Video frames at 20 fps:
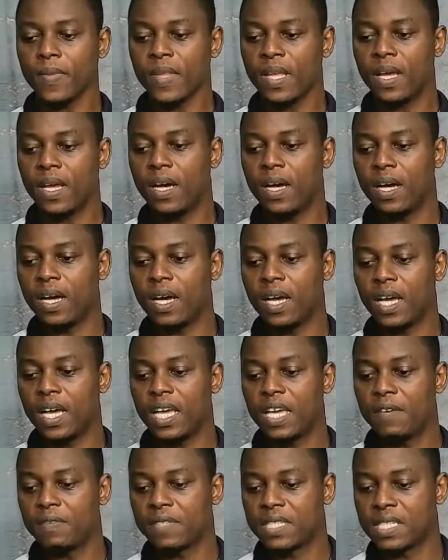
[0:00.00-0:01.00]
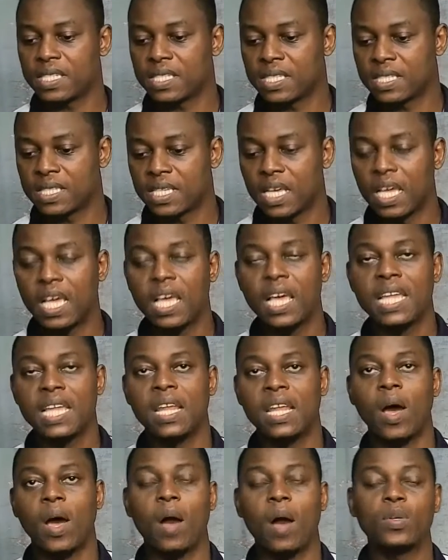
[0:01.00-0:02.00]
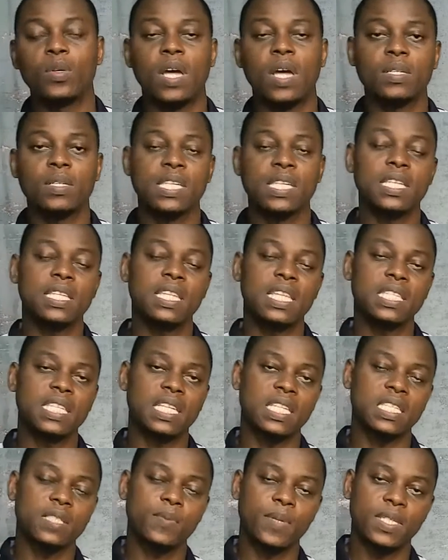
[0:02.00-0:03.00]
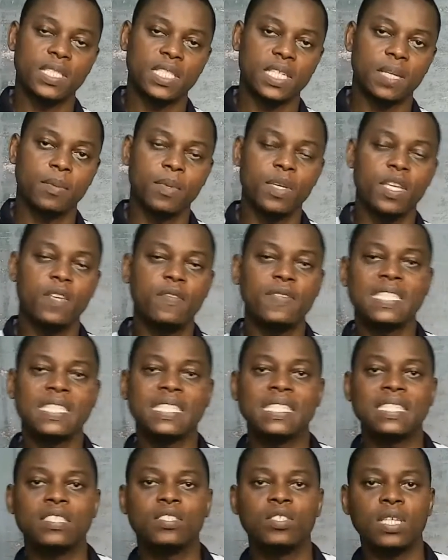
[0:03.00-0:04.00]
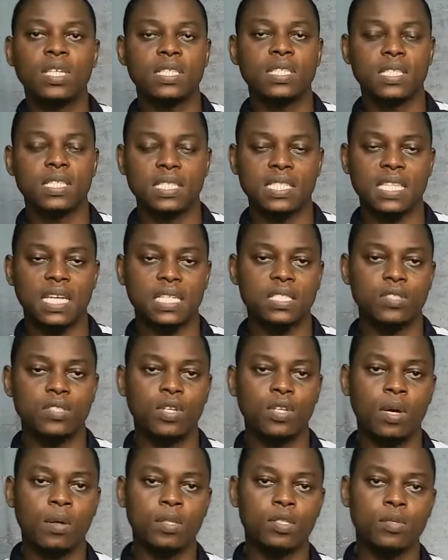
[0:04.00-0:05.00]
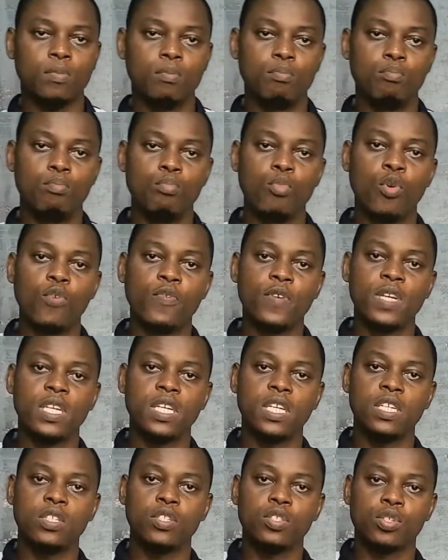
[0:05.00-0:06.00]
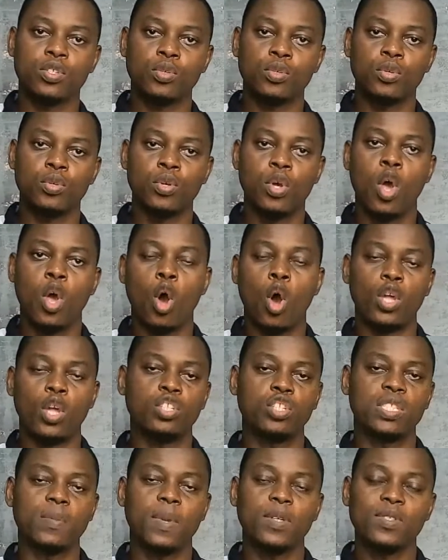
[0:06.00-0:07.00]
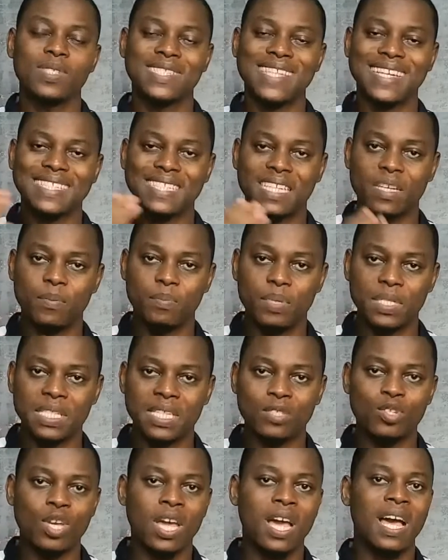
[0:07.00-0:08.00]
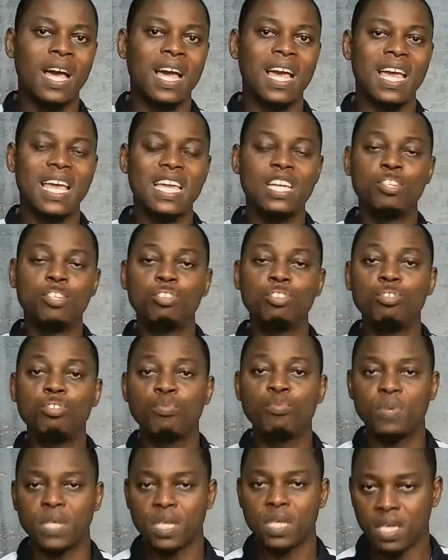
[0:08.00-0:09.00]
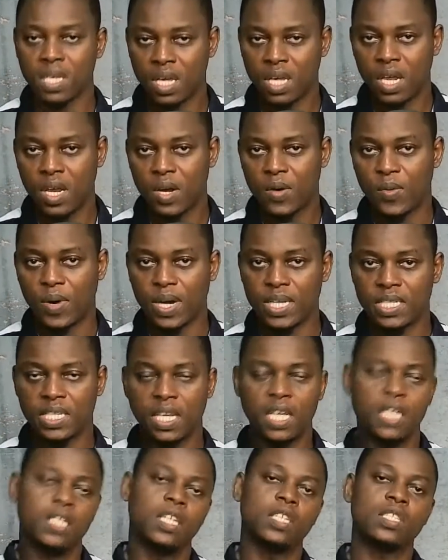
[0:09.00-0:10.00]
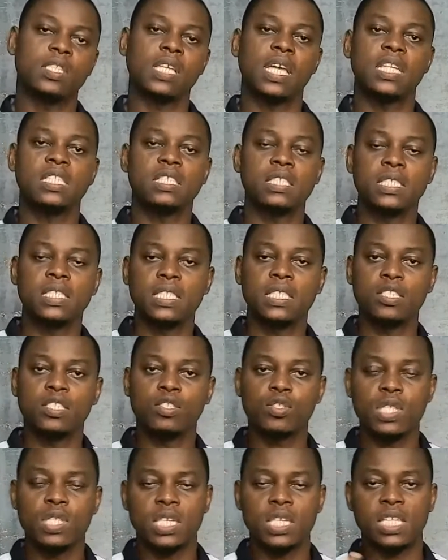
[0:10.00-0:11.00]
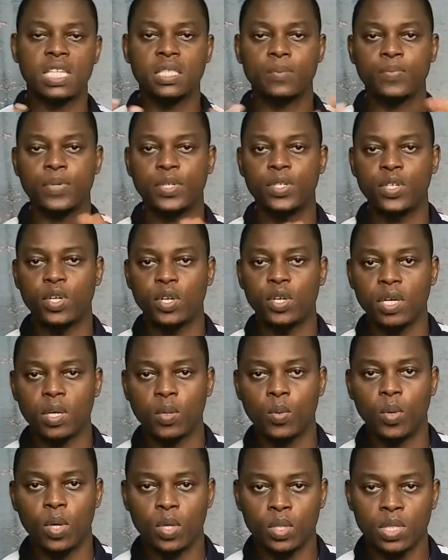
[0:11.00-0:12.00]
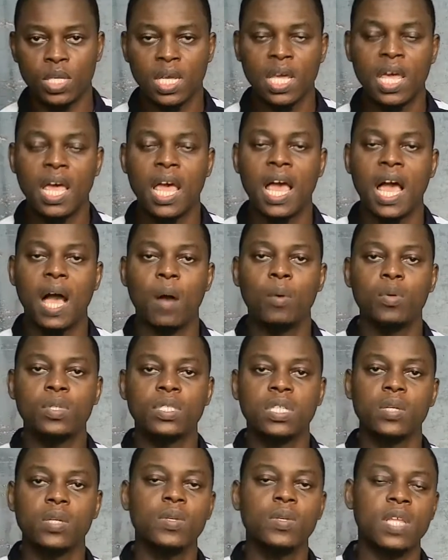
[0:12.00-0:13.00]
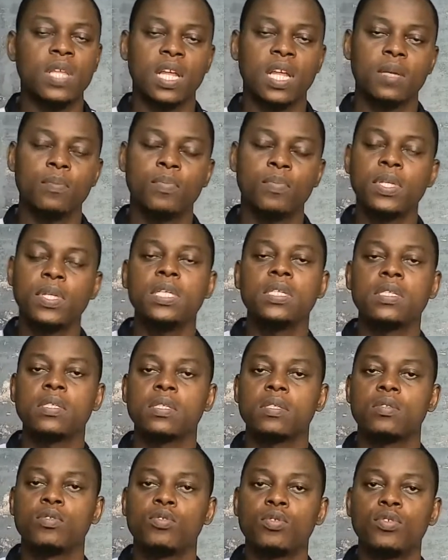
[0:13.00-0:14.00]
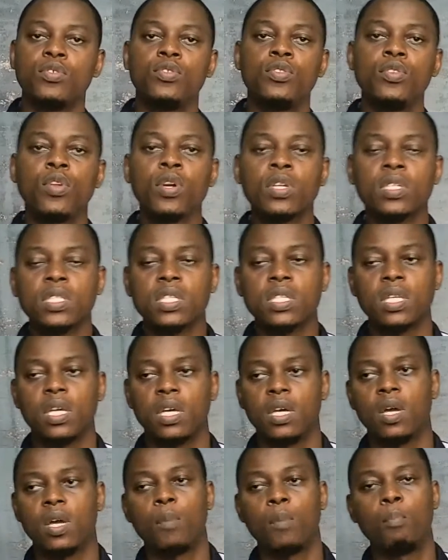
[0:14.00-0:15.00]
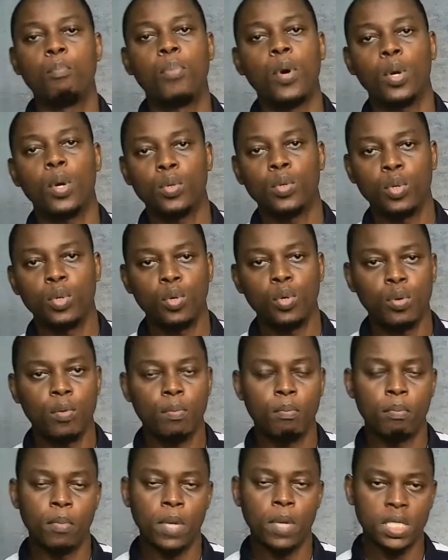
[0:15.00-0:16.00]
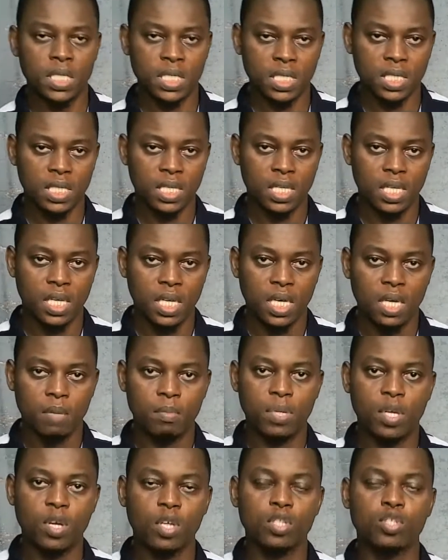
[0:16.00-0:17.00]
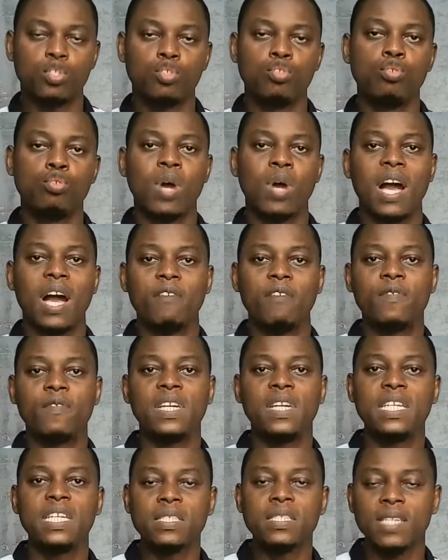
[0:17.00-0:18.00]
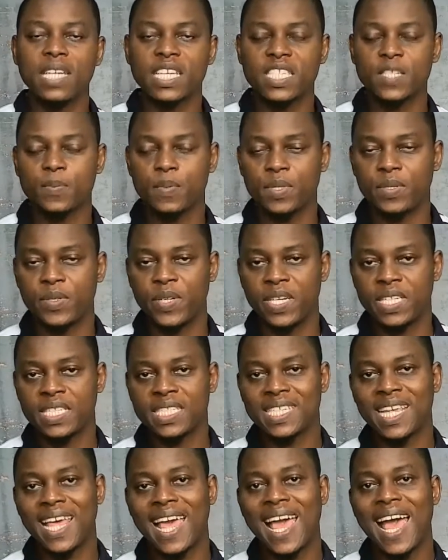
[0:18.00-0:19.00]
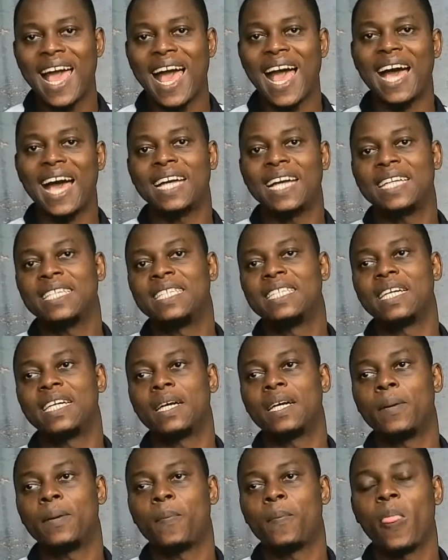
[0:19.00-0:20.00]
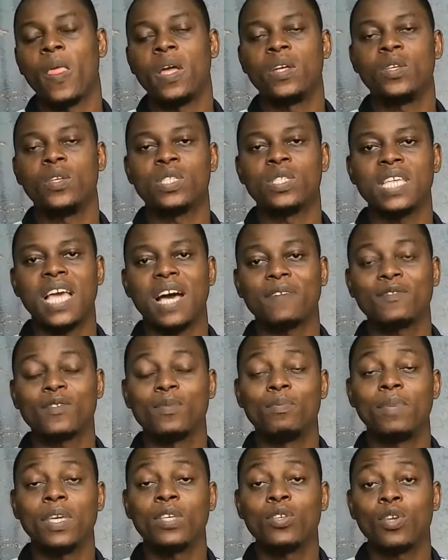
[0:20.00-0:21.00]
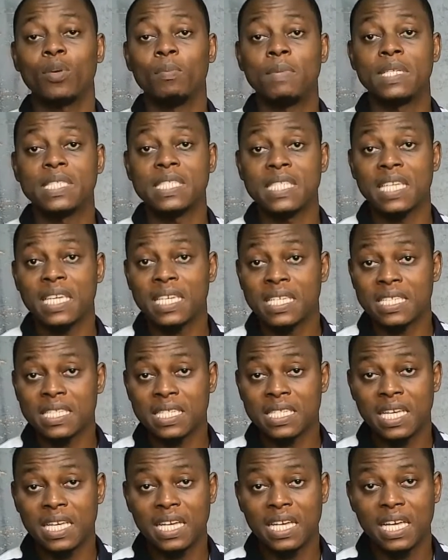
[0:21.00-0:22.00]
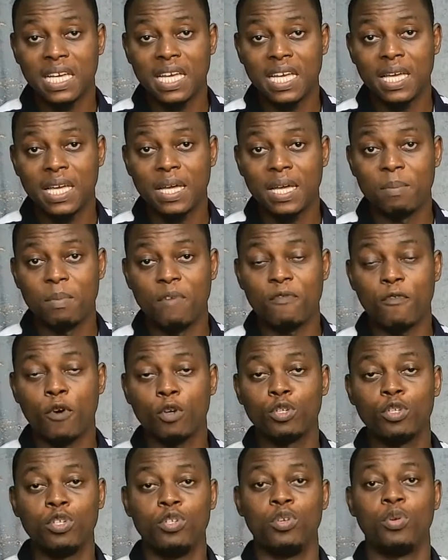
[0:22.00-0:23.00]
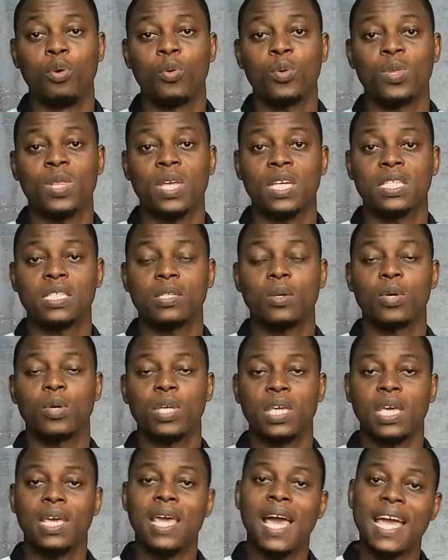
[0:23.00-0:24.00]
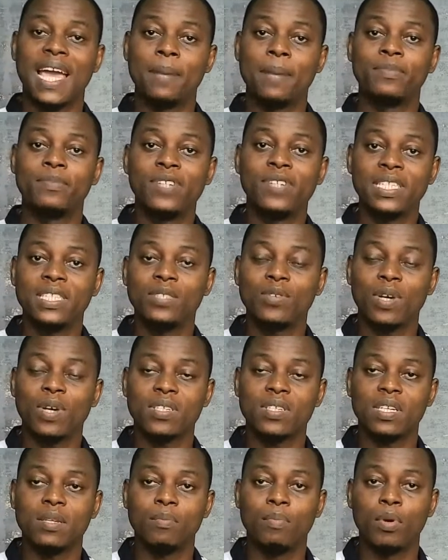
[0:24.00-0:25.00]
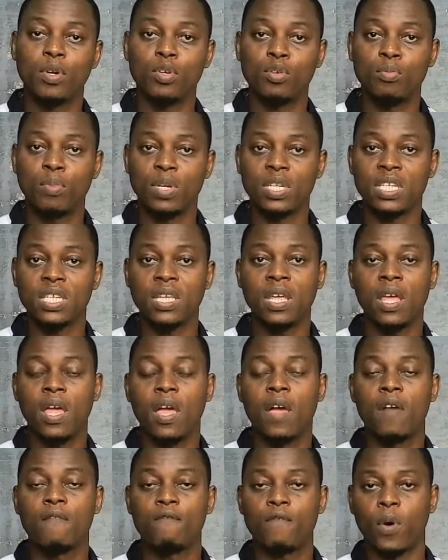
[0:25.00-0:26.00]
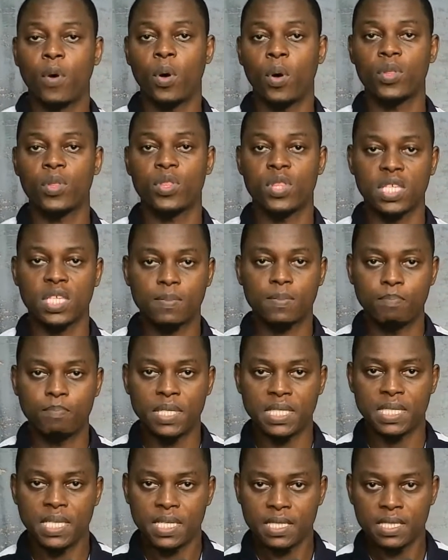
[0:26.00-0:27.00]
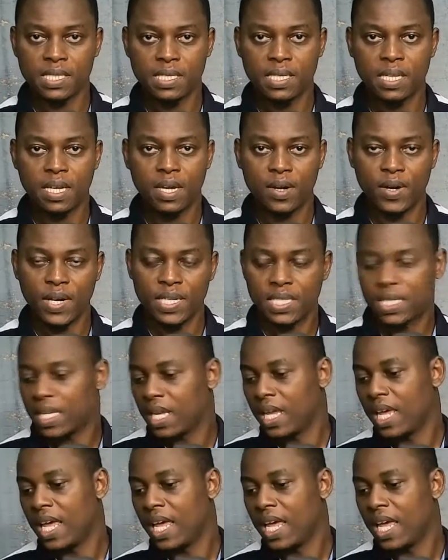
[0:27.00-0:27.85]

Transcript: if it is now, I would say this at this point in time. If it is just that you're moving into or you're just about to start a business, you are a newbie, right? You're just entering into the entrepreneurial world. I will tell you that like please do not borrow money because you have little experience and you still have to make your mistakes before you know that okay, I am ready to actually borrow money for this business. All right.